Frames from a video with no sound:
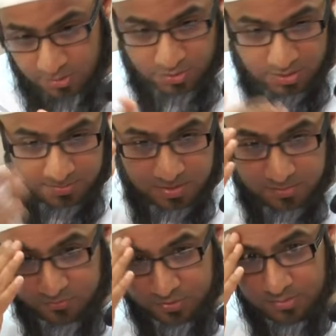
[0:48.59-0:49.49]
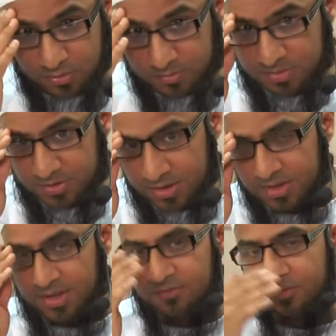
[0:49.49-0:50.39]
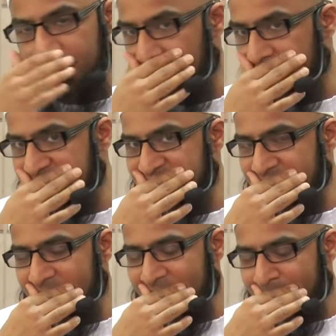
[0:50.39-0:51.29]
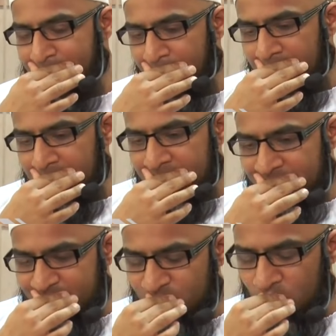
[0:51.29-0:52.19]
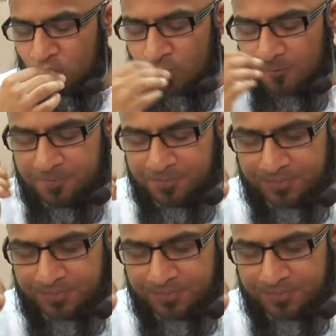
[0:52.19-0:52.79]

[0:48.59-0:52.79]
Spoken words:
other ulama, Mufti Abdul Majid, and everybody else, for